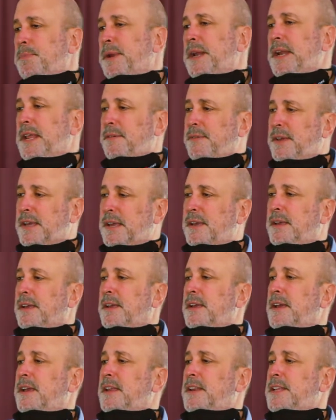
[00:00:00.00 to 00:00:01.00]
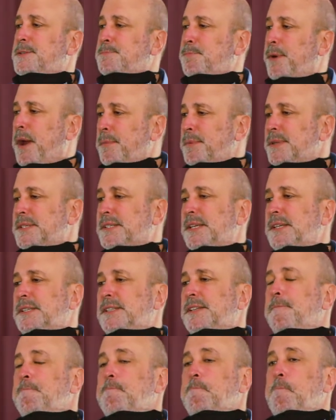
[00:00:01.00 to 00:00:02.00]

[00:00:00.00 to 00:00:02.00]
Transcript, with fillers: believing in his promises,